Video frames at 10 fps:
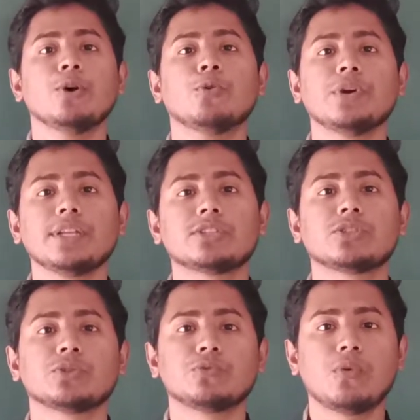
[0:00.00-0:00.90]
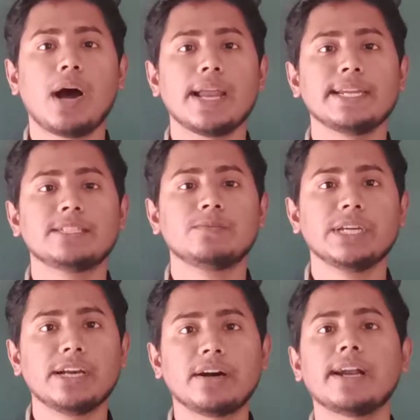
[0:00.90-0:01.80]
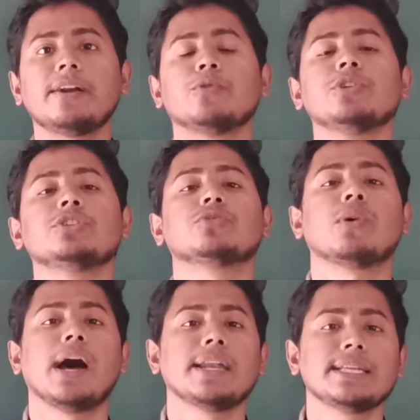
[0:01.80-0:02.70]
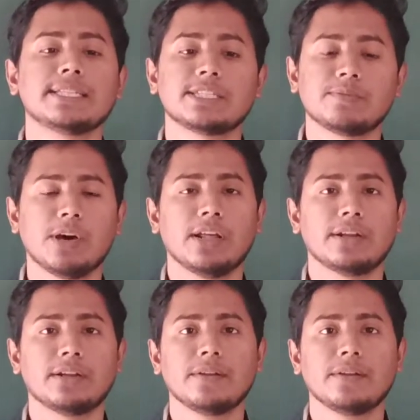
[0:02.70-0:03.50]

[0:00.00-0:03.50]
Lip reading: which one is bigger and which one is smaller.